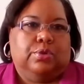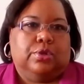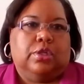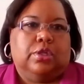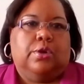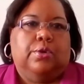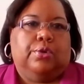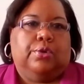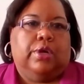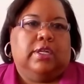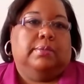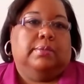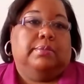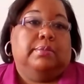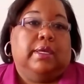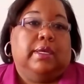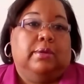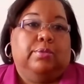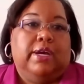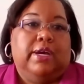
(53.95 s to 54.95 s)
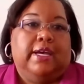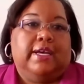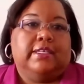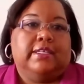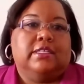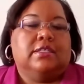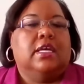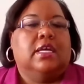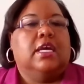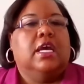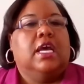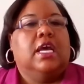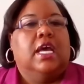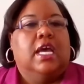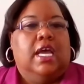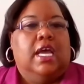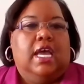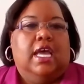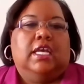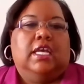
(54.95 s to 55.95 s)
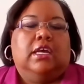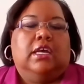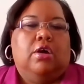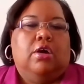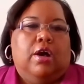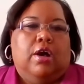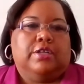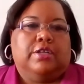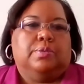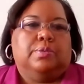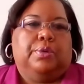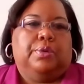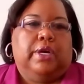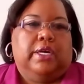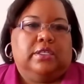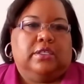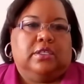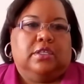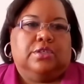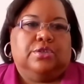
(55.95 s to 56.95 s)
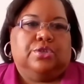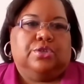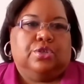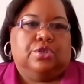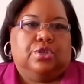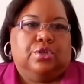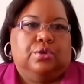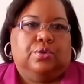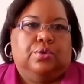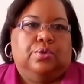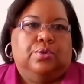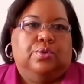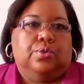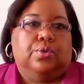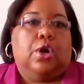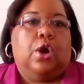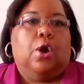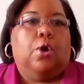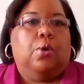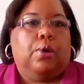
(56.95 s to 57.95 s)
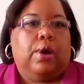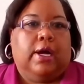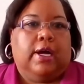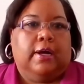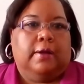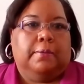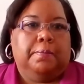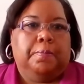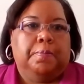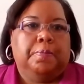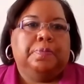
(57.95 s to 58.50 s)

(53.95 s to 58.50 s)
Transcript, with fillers: were lower in the Midwest and it caused prices to go up.